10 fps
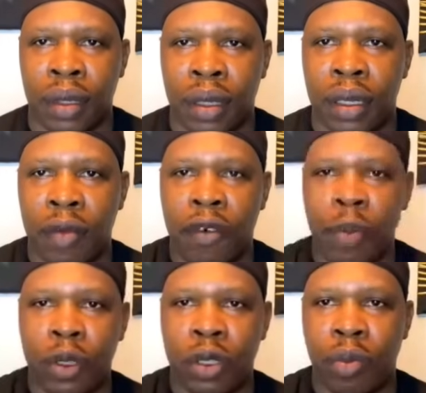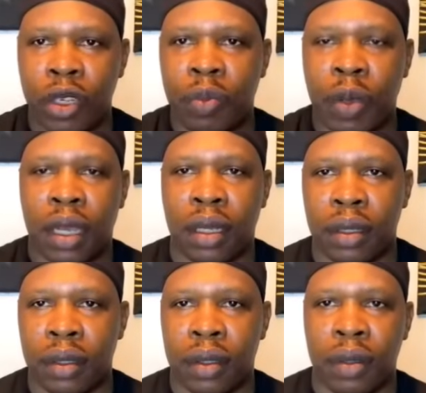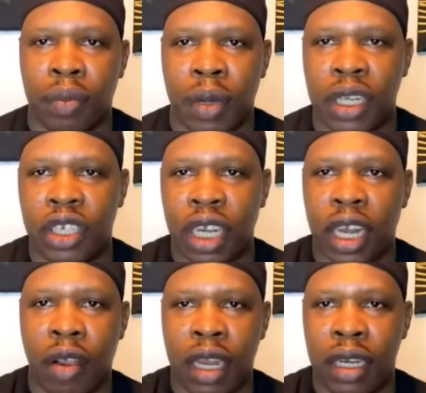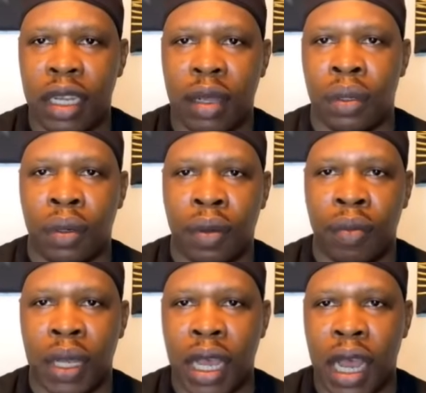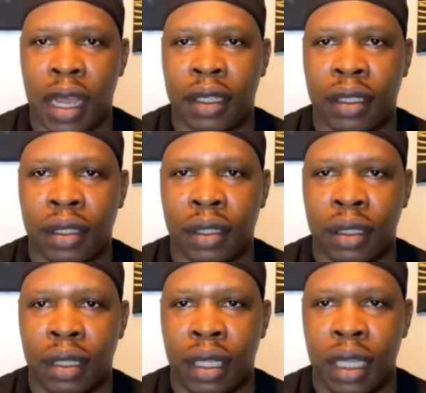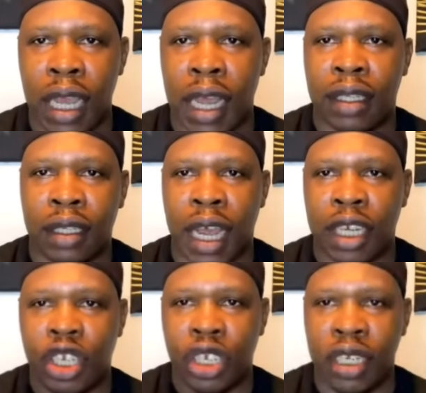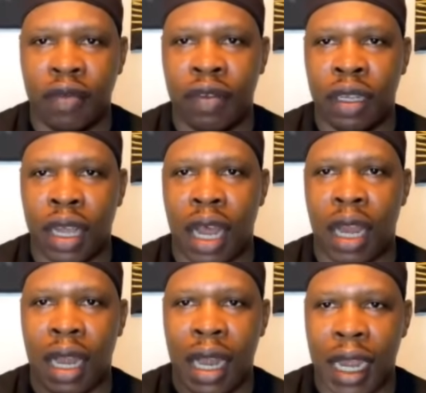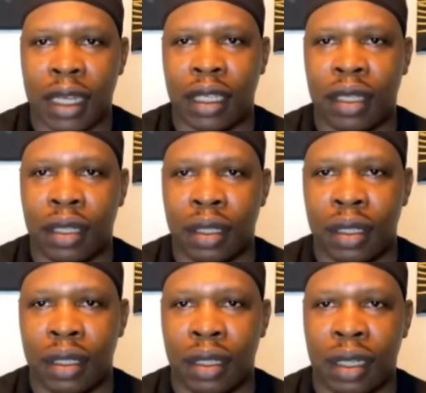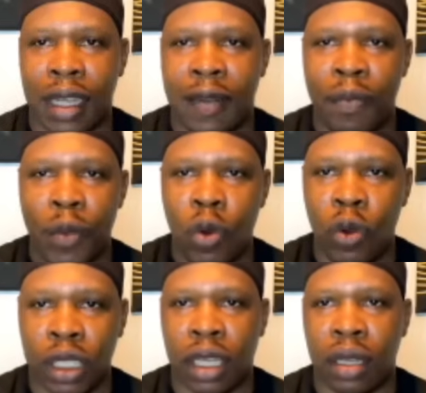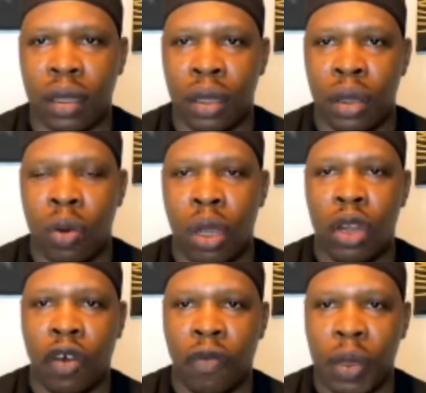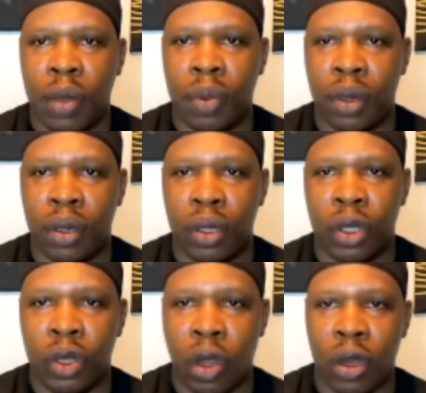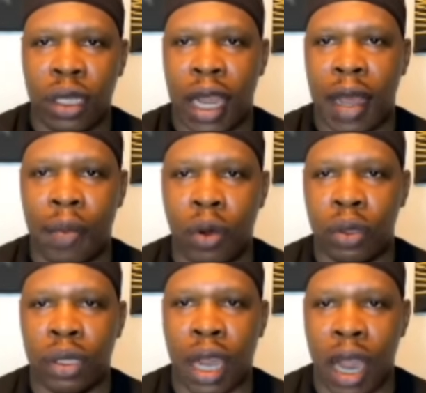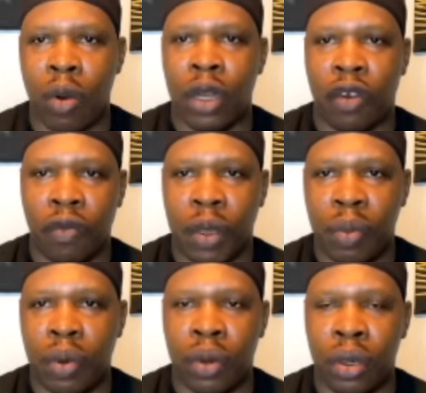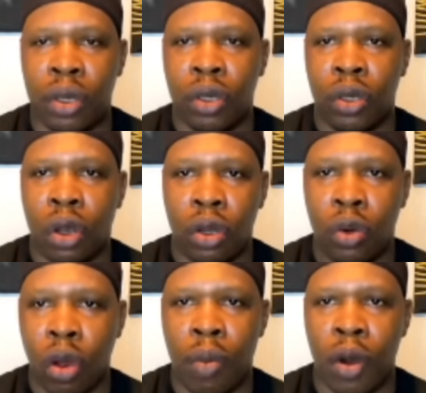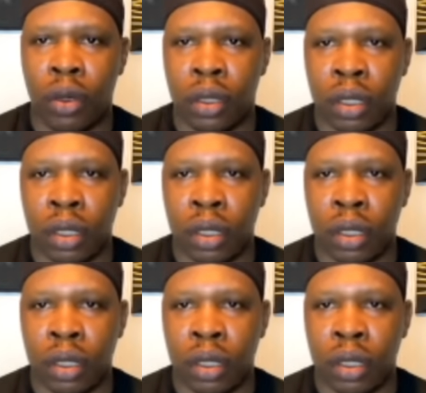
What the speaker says: they have to put some respect on the general name, because he has achieved a lot in music when enough people don't talk about or when enough people don't know about.